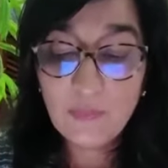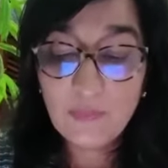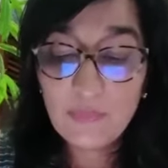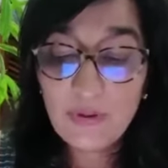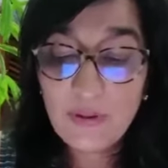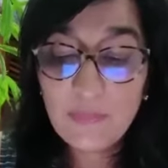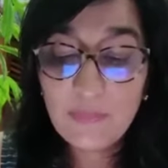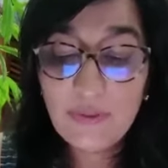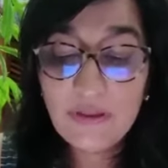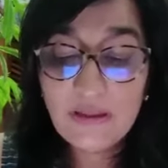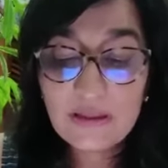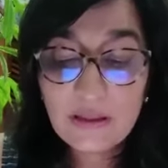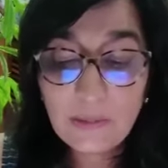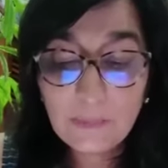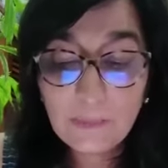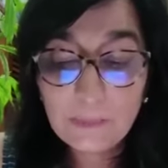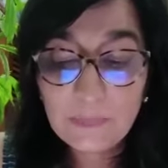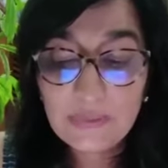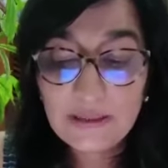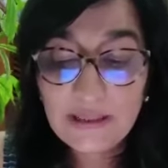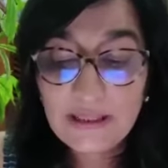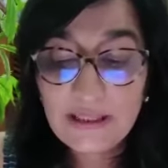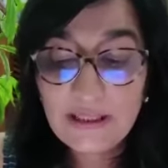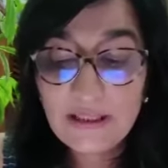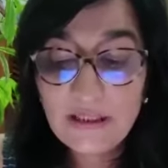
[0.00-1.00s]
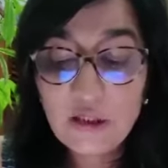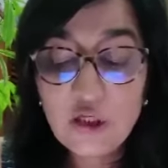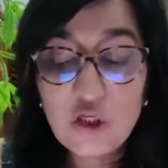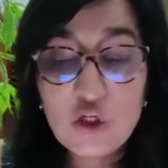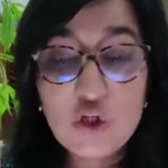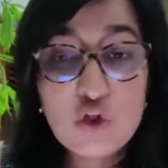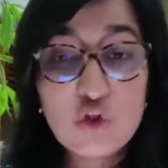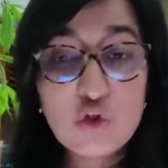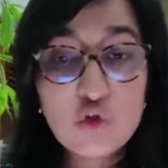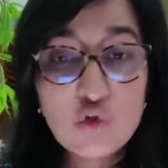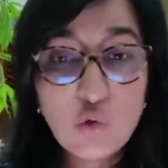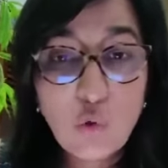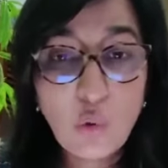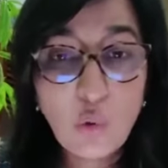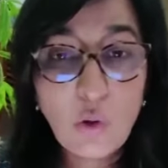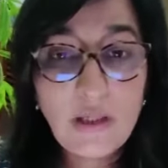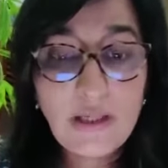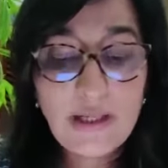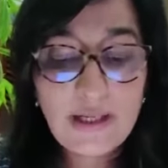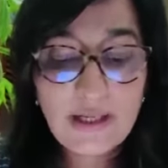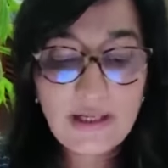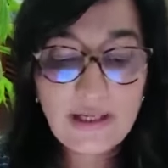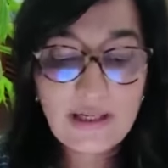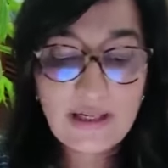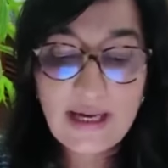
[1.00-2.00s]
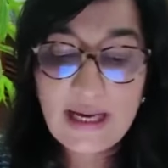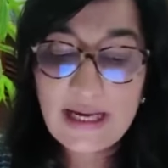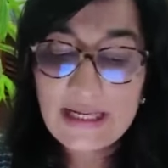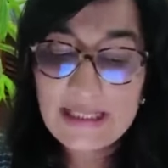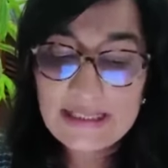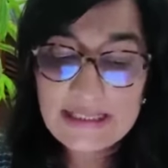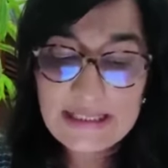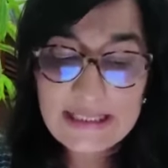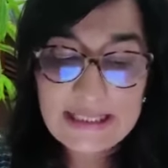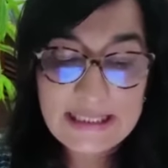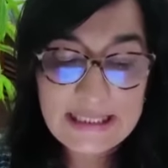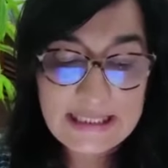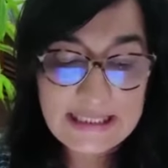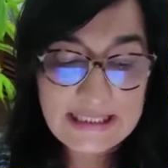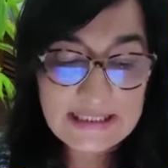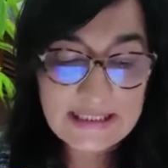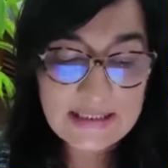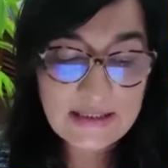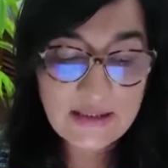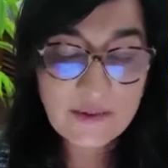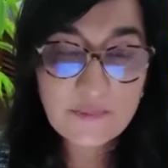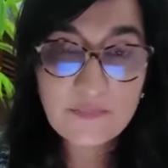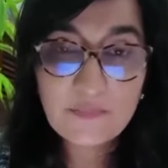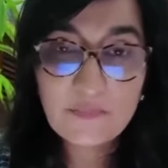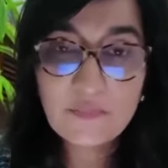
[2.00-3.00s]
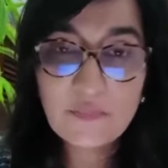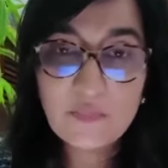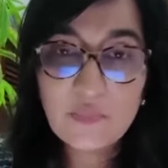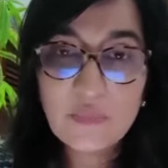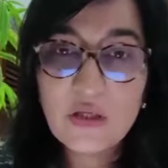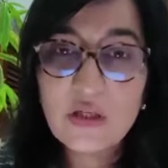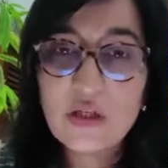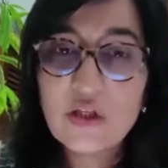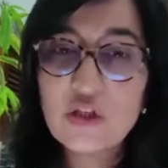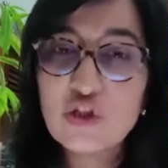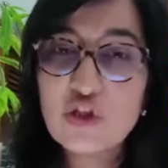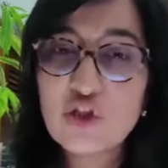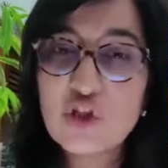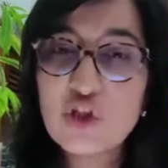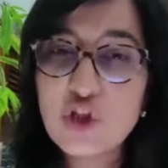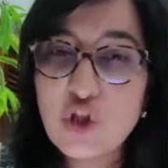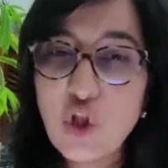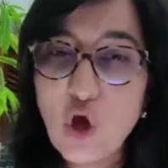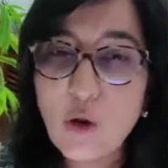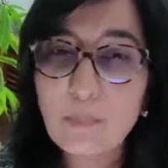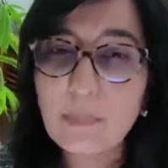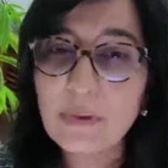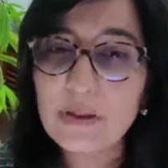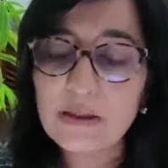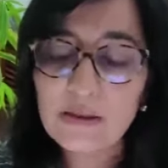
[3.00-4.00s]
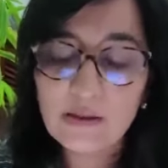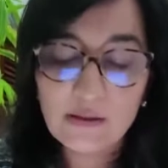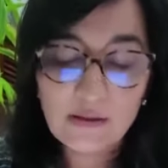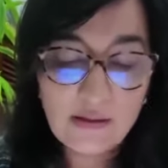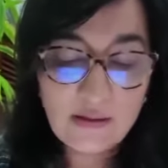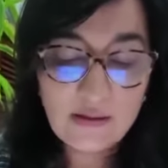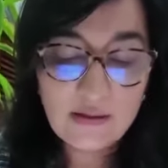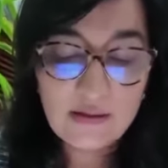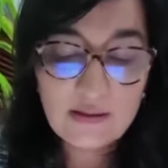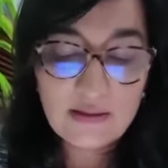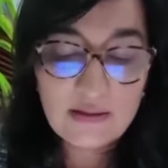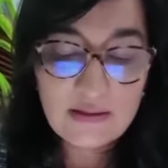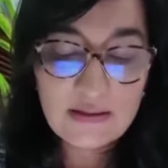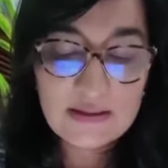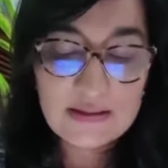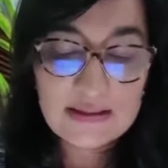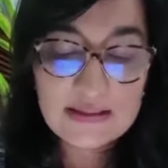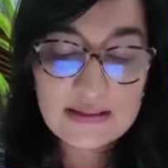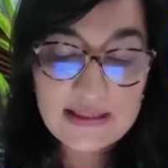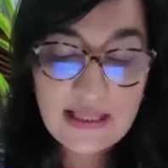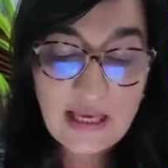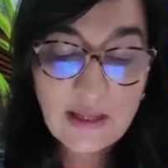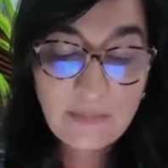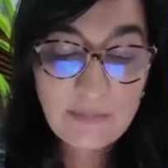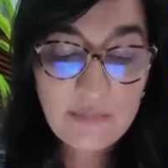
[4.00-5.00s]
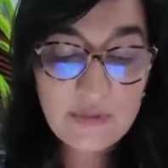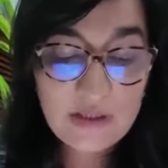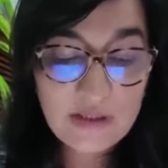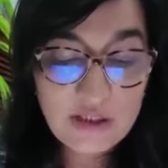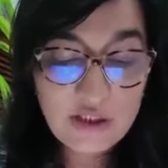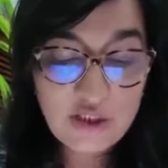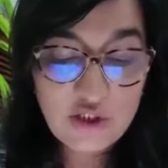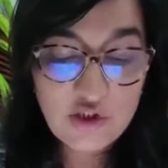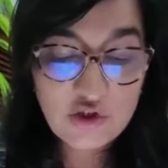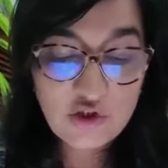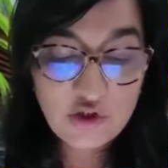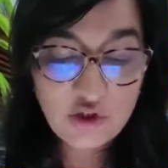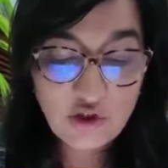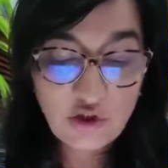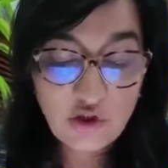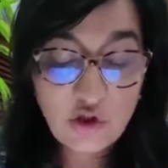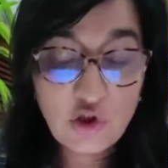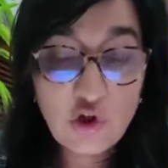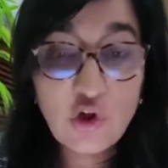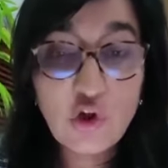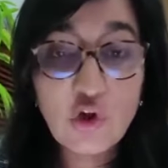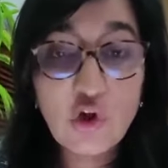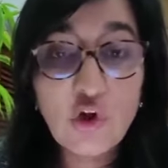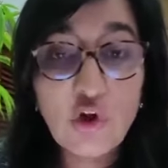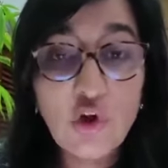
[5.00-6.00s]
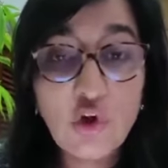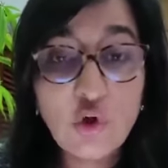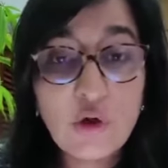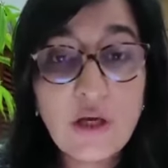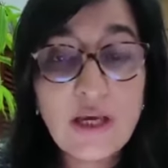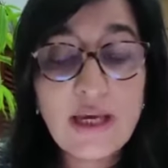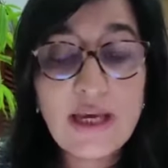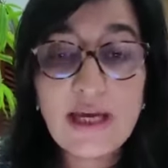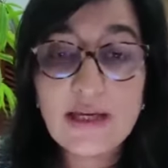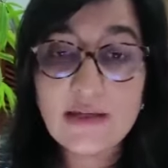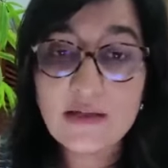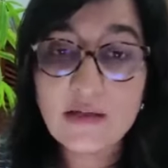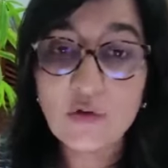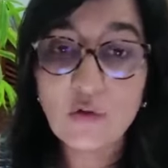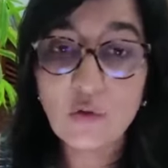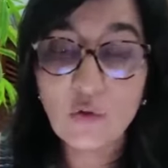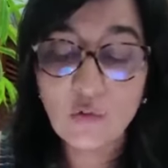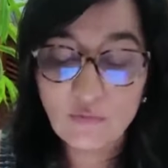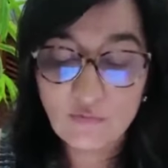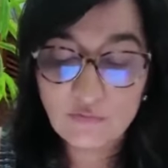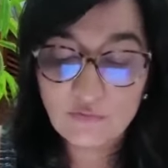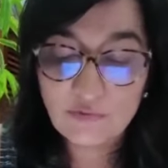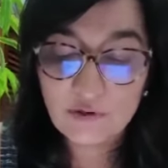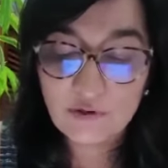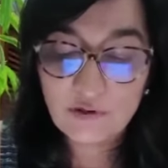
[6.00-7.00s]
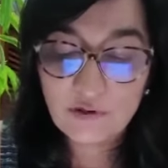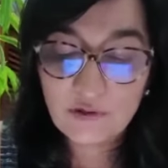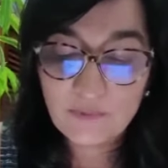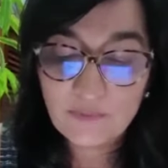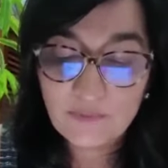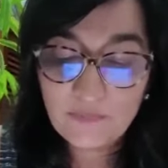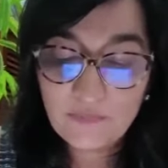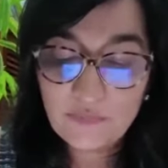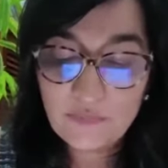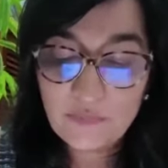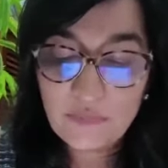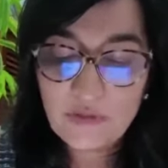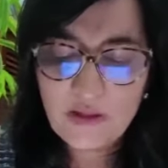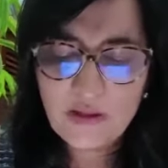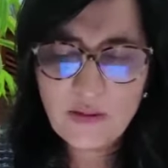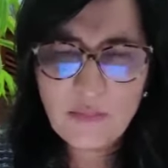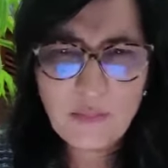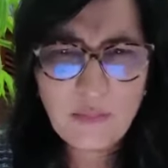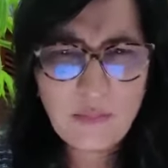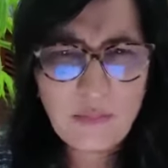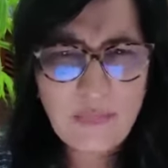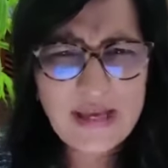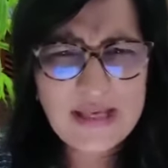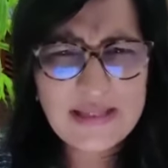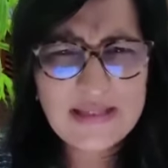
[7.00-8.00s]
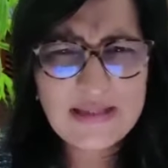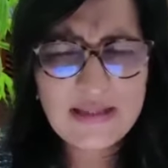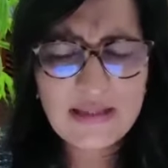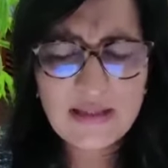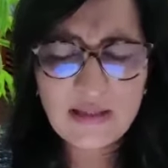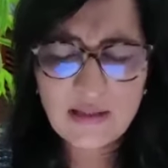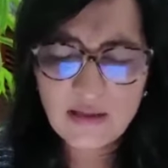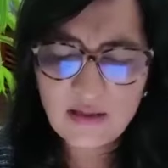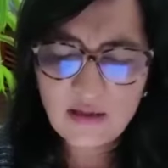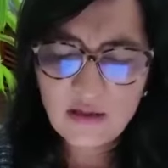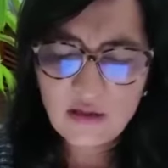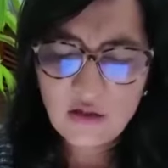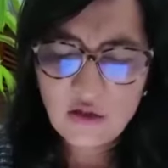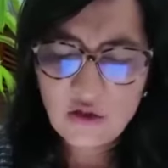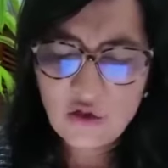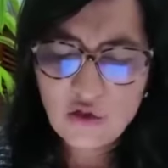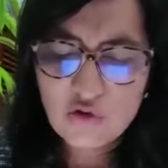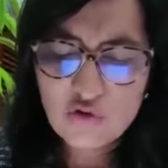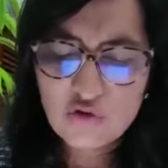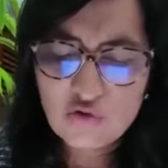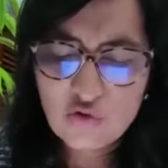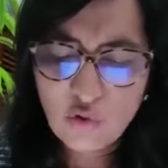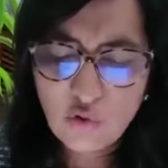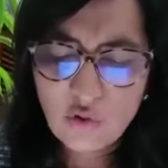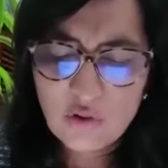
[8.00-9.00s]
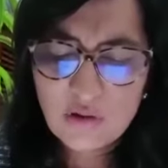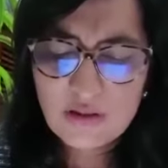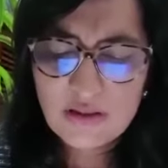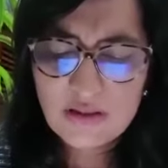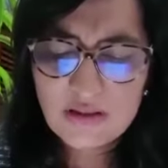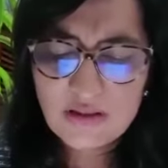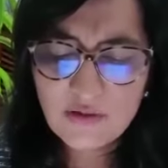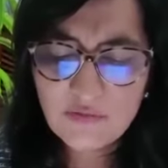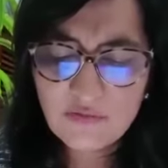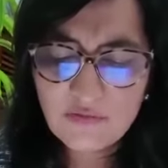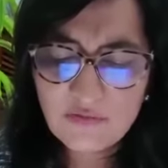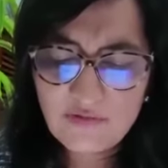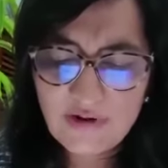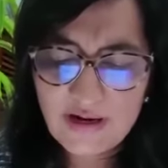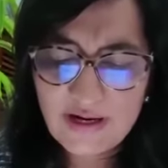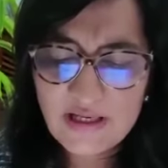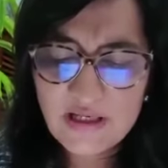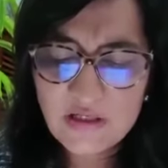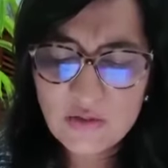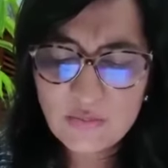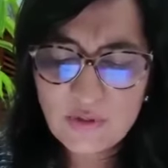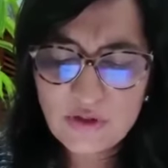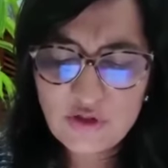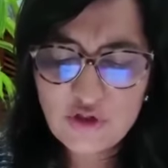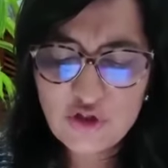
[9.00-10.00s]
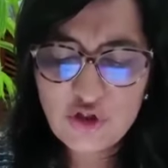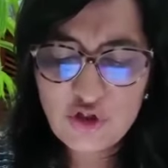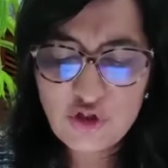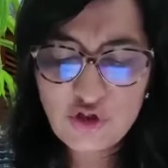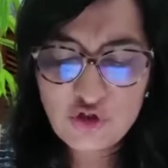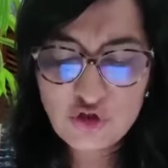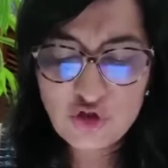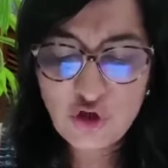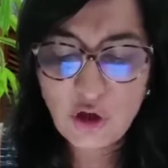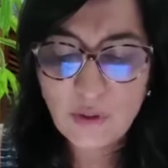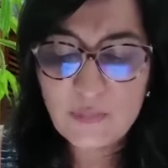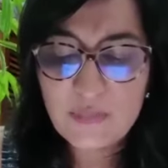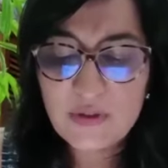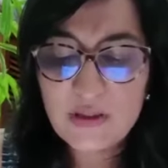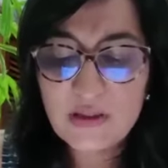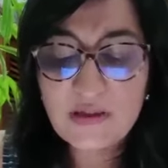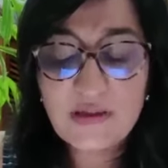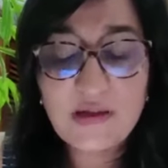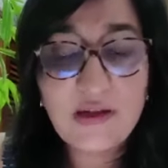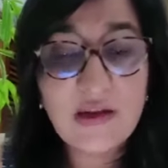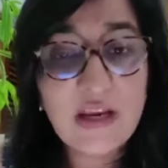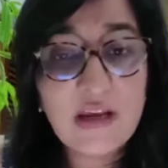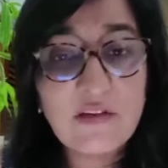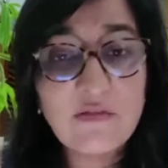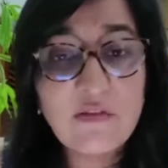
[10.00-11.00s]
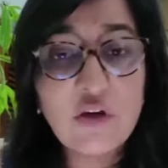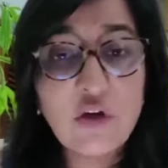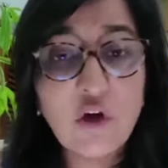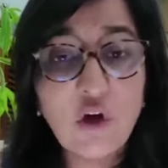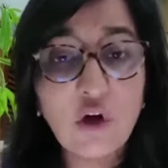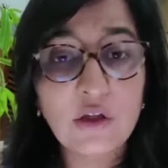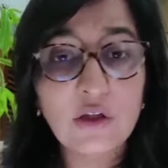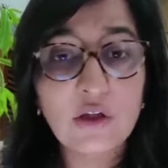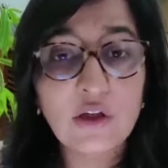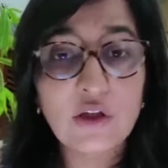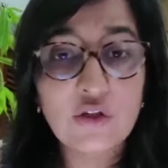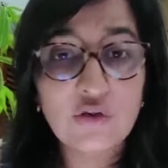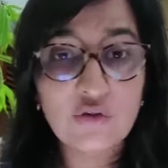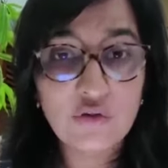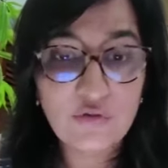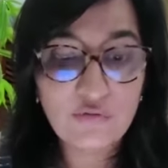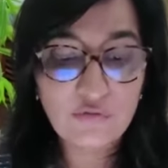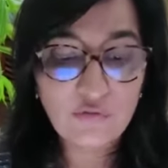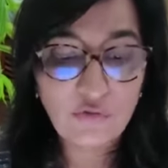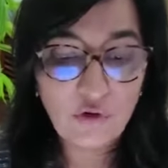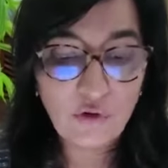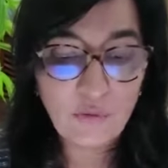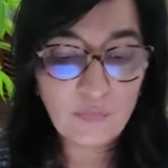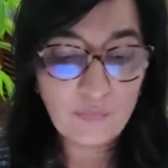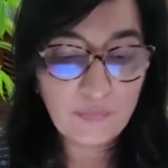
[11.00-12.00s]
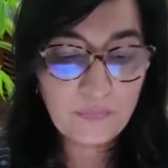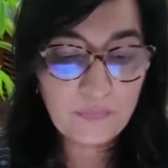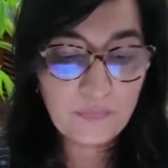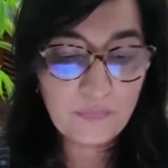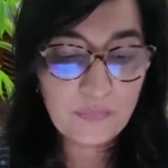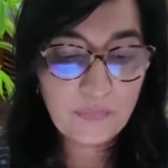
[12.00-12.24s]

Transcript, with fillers: People complained, scolded, and teased. Sloppy, snapped the teacher, looking at her homework. Messy, chorused her friends when she dropped gravy on her uniform.